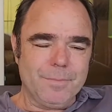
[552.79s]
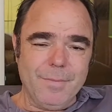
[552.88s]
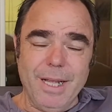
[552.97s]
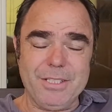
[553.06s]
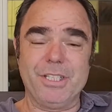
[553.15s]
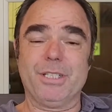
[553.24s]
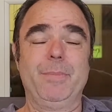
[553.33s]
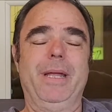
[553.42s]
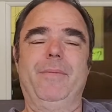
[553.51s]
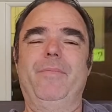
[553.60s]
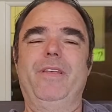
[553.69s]
That's just
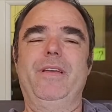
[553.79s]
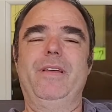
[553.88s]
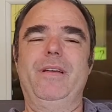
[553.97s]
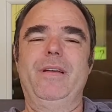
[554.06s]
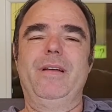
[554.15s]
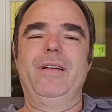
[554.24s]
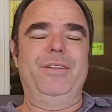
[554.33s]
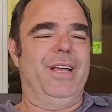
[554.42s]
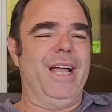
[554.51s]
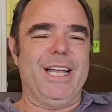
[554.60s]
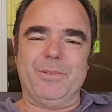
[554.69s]
me.
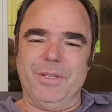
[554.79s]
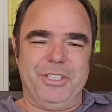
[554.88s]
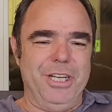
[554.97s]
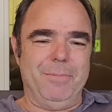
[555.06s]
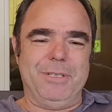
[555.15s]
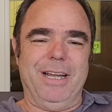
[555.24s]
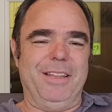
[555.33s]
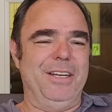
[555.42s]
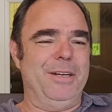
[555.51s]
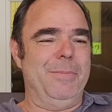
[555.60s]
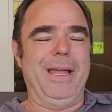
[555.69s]
You guys with Jeeps out
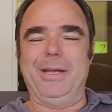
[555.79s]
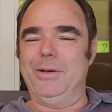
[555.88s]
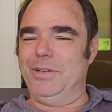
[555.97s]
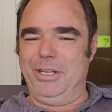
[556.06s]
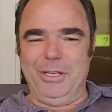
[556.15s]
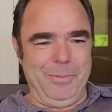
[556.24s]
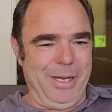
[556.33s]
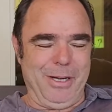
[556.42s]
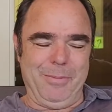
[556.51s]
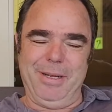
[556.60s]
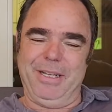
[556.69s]
there, man, don't kill me
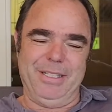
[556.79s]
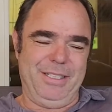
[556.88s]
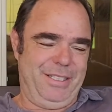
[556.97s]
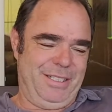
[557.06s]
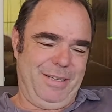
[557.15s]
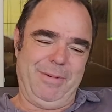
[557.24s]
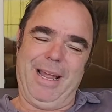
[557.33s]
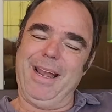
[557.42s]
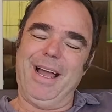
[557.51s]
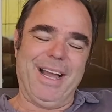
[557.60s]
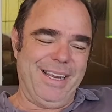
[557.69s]
here because I'm
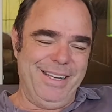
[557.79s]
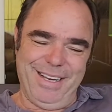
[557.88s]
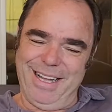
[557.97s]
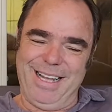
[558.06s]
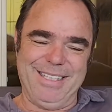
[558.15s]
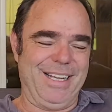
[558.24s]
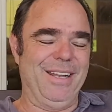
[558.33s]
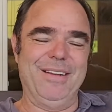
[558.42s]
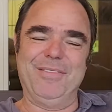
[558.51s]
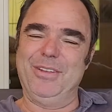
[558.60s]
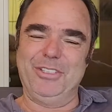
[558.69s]
not knocking you guys. I
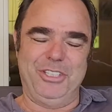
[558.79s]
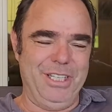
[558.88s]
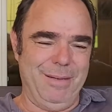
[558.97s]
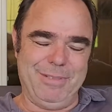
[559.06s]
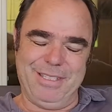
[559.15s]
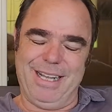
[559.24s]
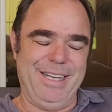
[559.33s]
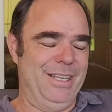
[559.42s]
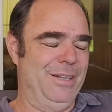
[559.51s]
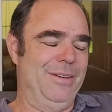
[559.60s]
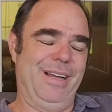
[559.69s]
love those Jeeps. I
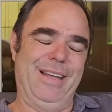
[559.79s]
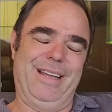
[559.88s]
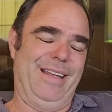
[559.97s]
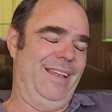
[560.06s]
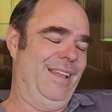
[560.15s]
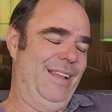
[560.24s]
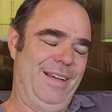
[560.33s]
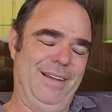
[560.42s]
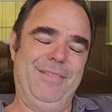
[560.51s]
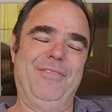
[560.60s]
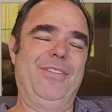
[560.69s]
do. I, I
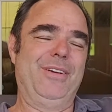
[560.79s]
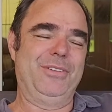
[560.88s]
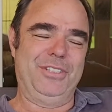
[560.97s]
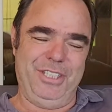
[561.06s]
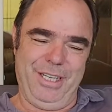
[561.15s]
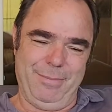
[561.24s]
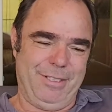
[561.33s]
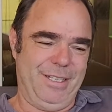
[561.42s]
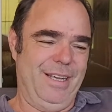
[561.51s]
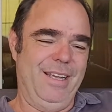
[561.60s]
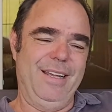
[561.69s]
love those
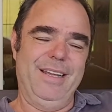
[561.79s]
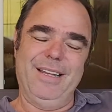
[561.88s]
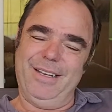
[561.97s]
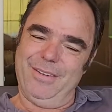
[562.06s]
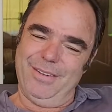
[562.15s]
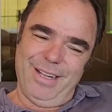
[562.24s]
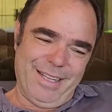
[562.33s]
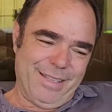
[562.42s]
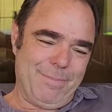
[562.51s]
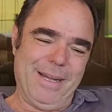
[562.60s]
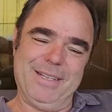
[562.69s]
Jeeps. Don't like
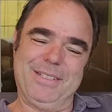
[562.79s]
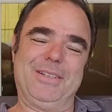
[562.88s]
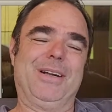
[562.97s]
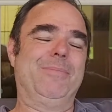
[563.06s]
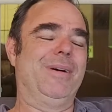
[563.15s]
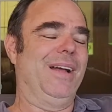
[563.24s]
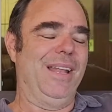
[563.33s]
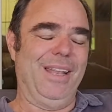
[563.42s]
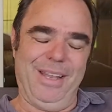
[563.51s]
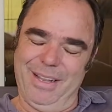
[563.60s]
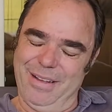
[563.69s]
the Pentastar, but I
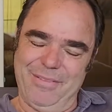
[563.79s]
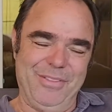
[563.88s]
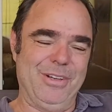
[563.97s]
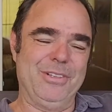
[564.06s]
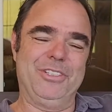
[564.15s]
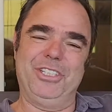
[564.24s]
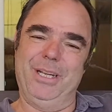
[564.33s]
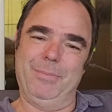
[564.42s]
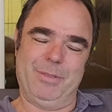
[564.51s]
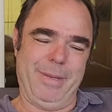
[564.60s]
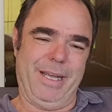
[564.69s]
love those
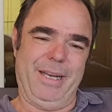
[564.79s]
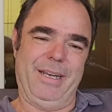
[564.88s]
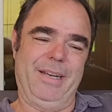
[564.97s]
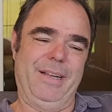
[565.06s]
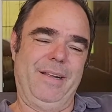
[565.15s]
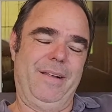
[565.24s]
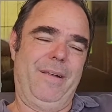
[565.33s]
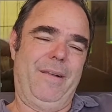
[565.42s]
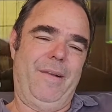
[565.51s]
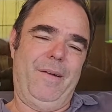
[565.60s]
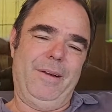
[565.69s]
Jeeps, man.
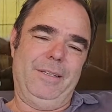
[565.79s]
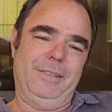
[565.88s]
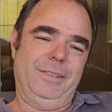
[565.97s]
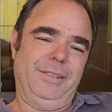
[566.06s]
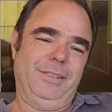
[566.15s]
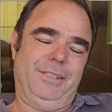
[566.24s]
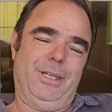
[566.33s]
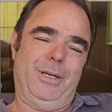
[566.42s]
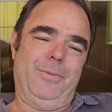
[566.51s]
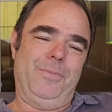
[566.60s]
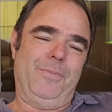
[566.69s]
So